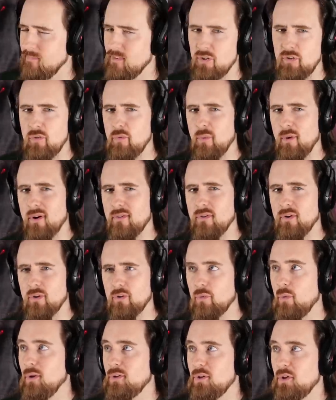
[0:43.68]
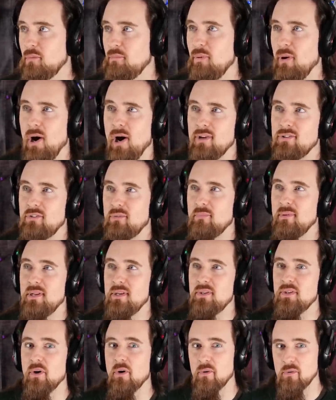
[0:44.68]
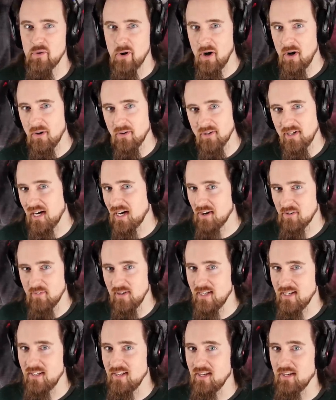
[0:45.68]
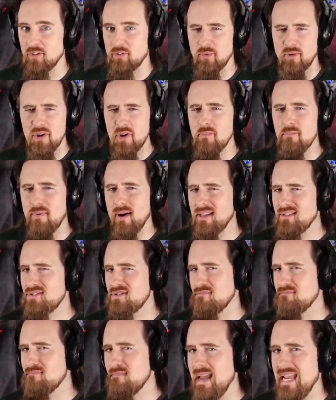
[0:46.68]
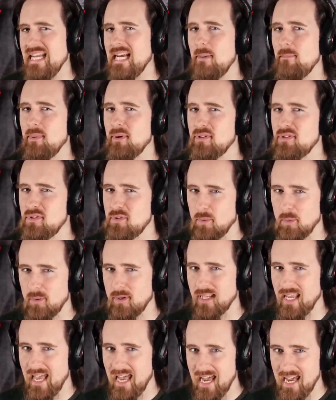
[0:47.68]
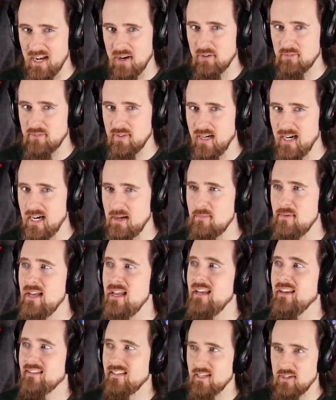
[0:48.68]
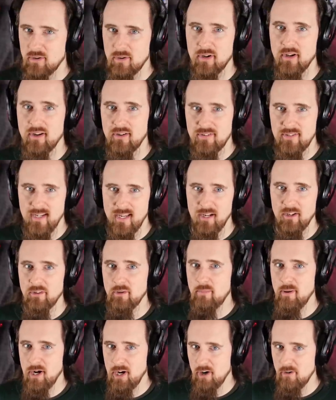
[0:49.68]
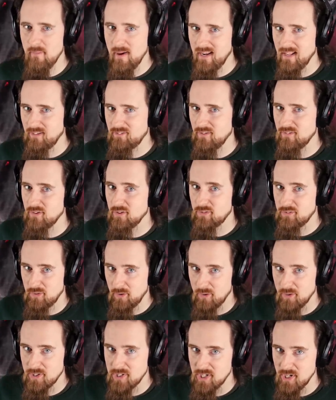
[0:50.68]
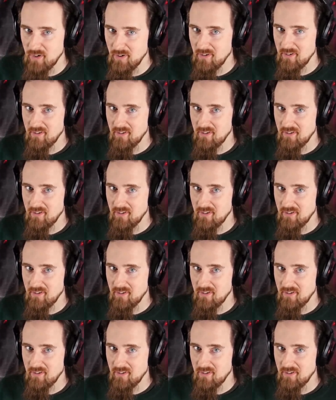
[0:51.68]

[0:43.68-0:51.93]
This is one of those what could possibly go wrong kind of ideas where you best make up a story ahead of time that you're gonna tell the paramedics and the surgeon.